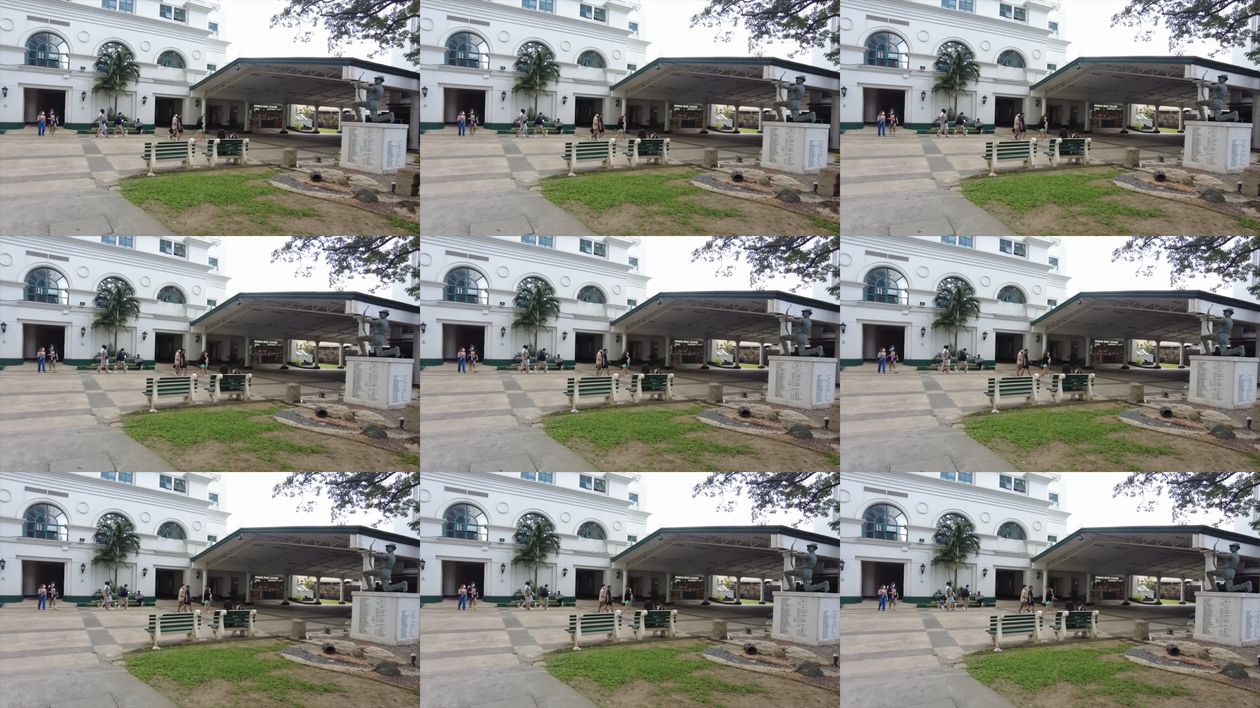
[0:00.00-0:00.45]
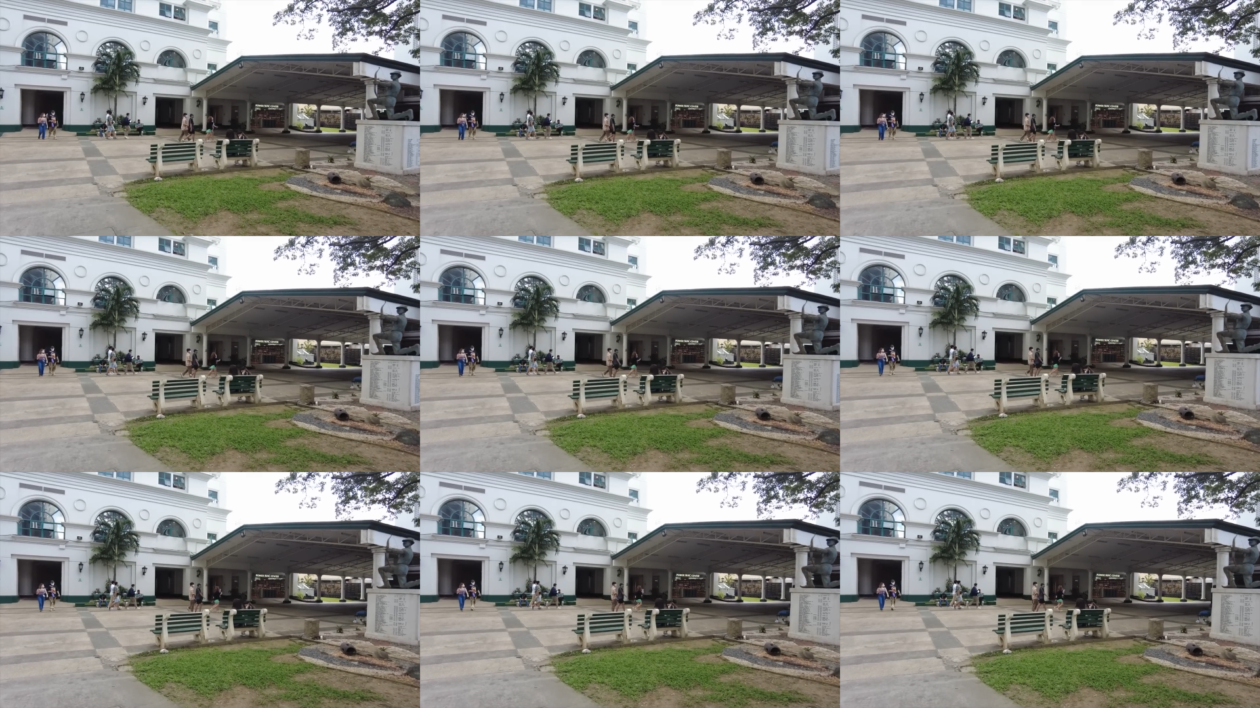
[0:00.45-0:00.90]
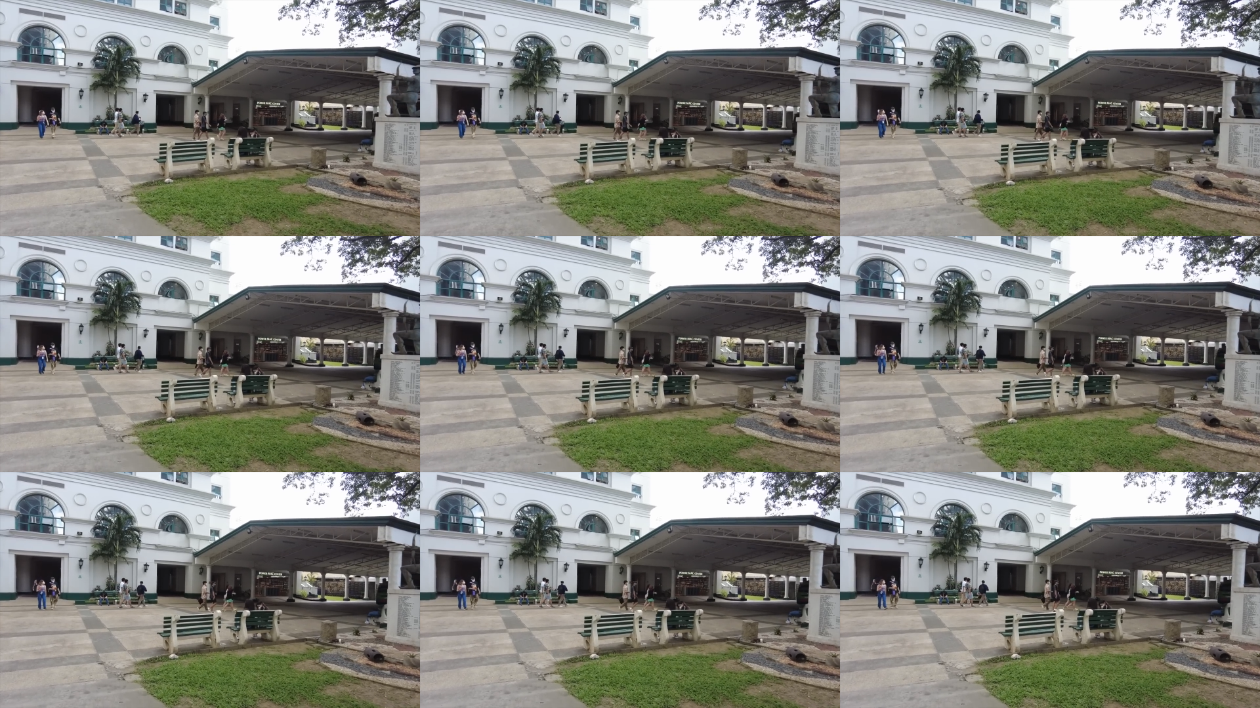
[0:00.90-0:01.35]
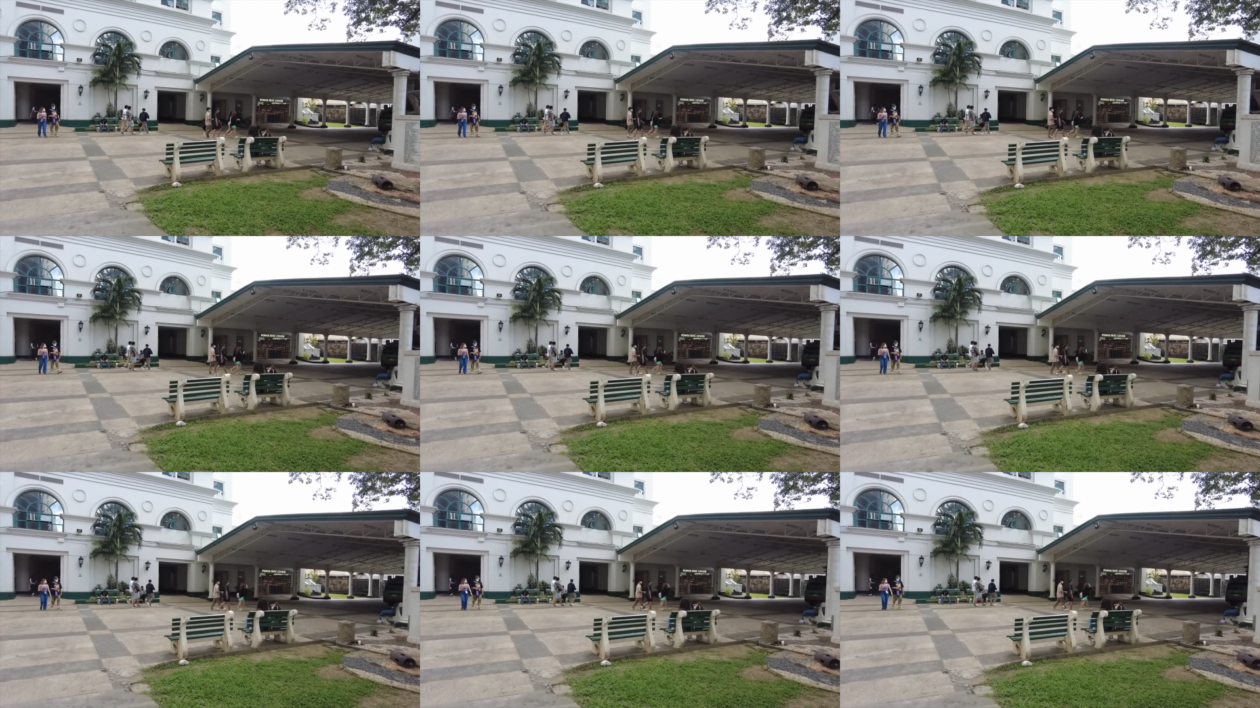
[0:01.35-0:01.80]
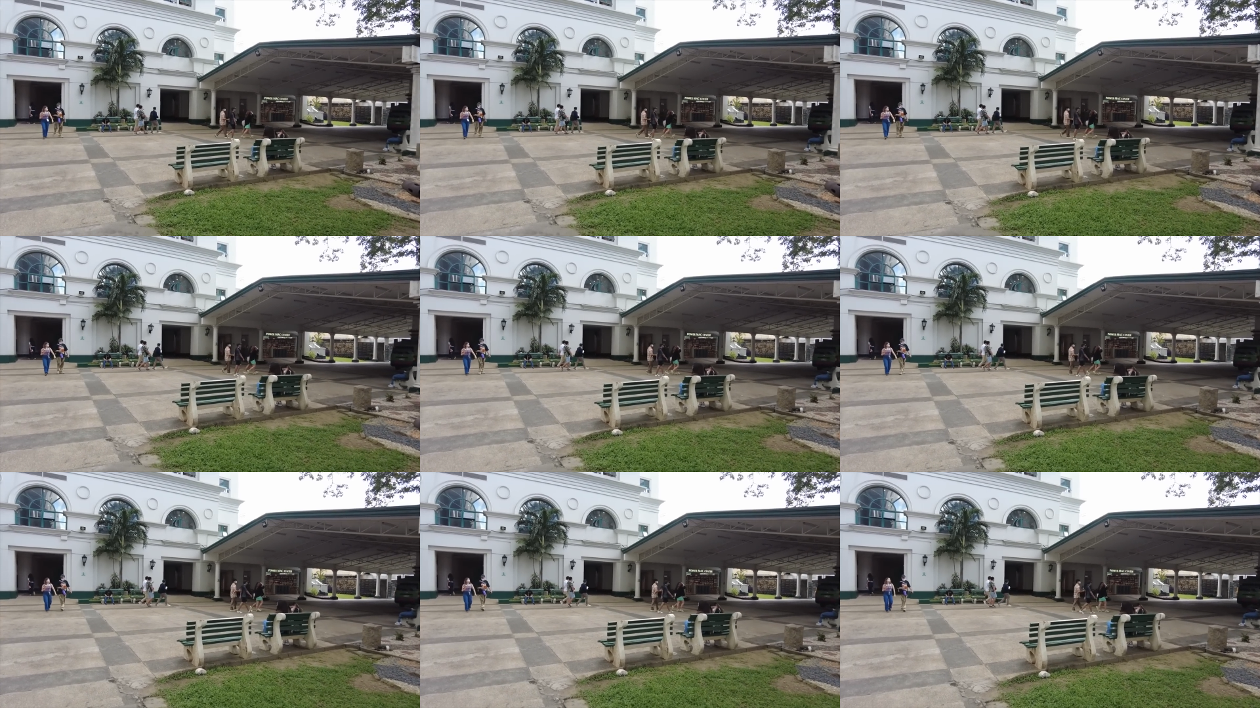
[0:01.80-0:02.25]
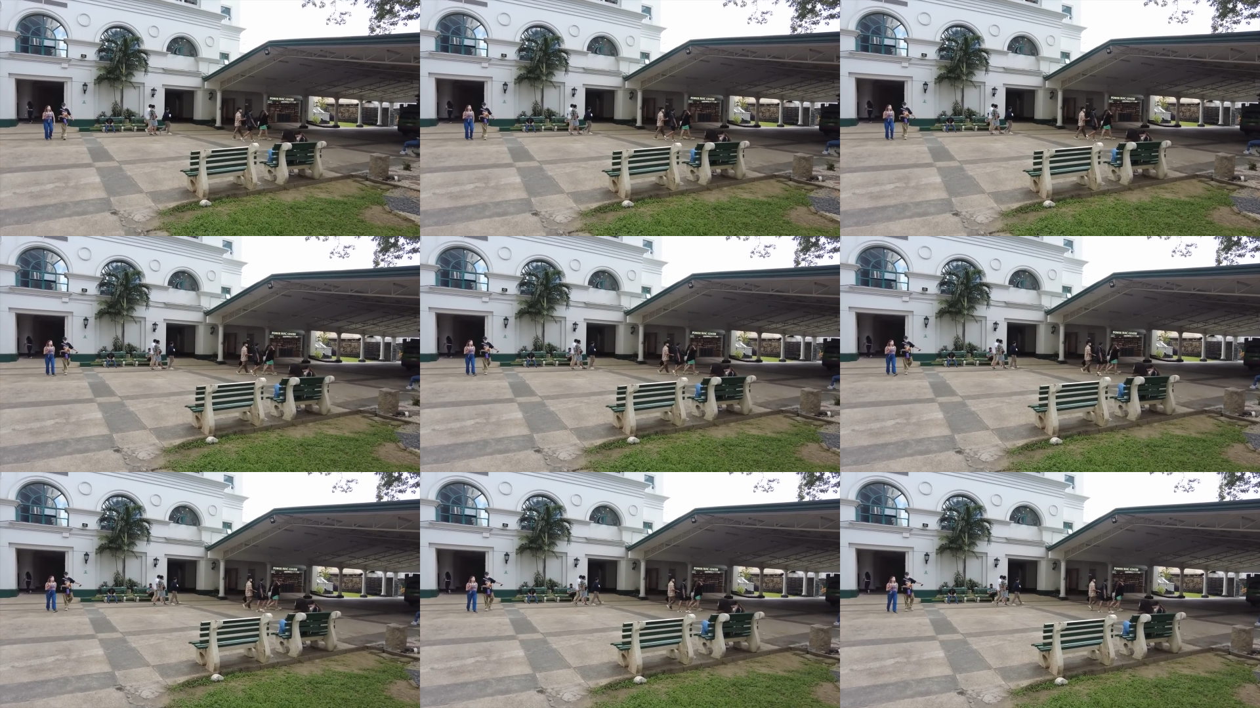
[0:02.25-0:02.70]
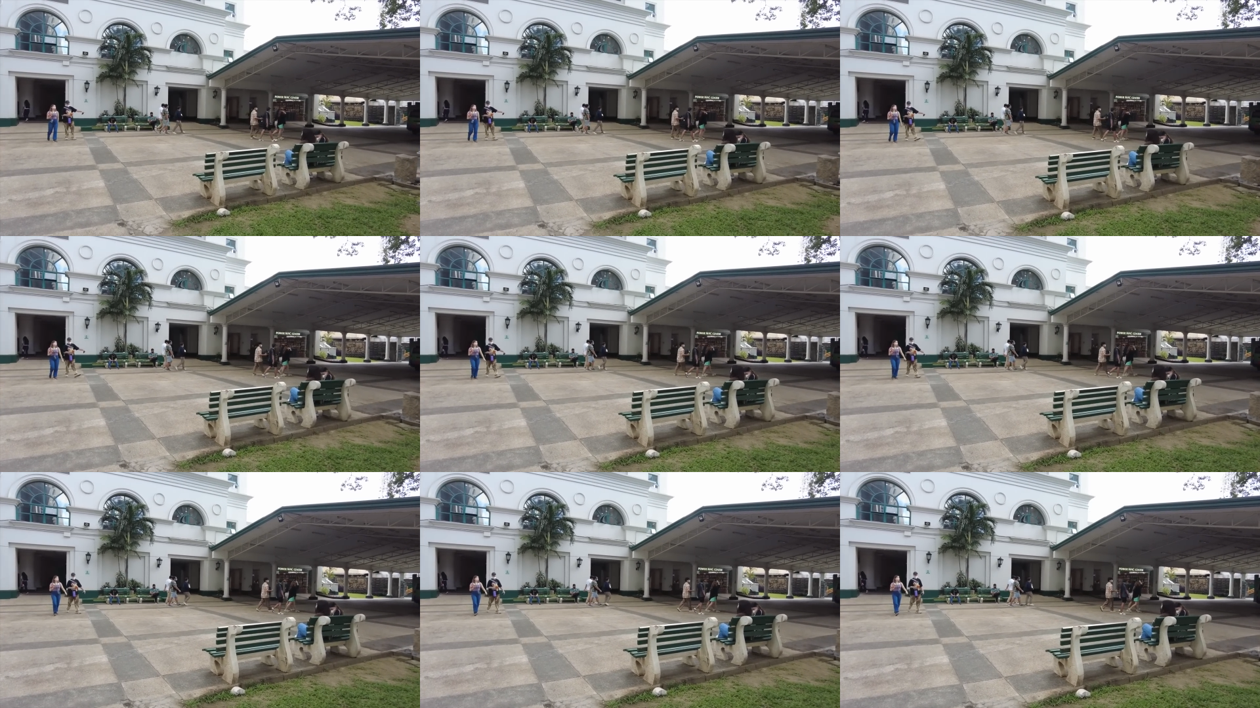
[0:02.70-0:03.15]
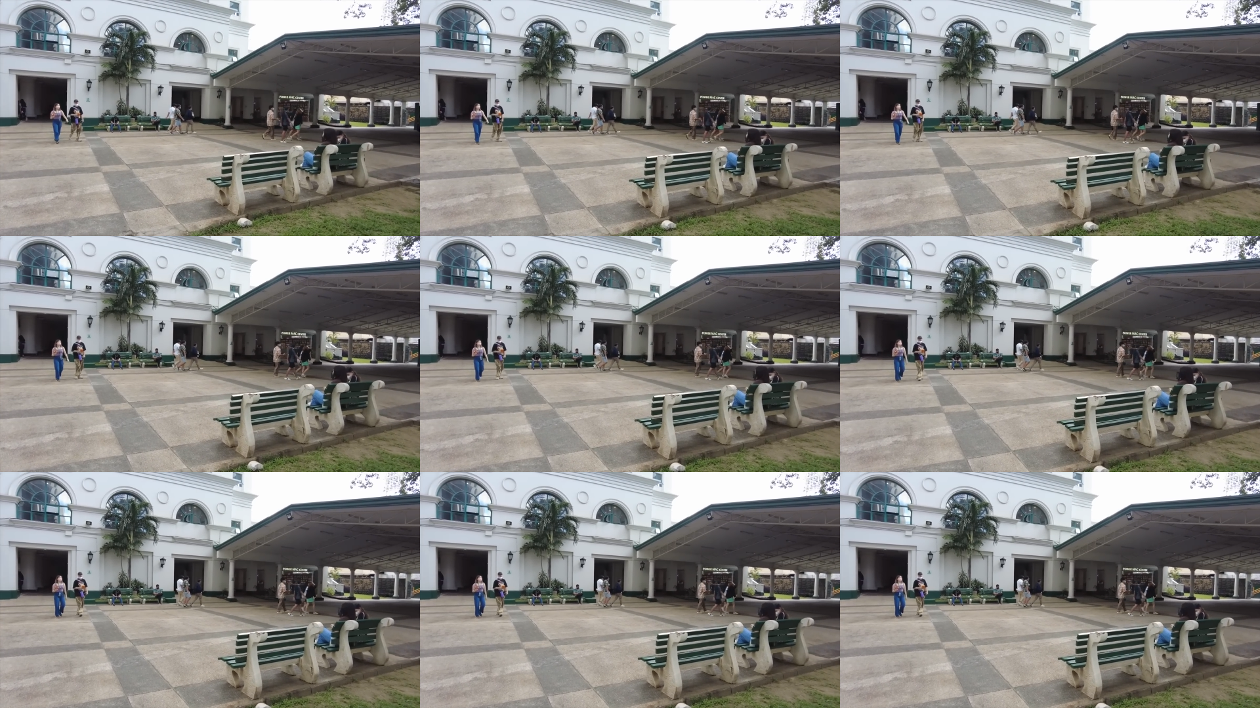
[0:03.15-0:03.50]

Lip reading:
(no speaker visible)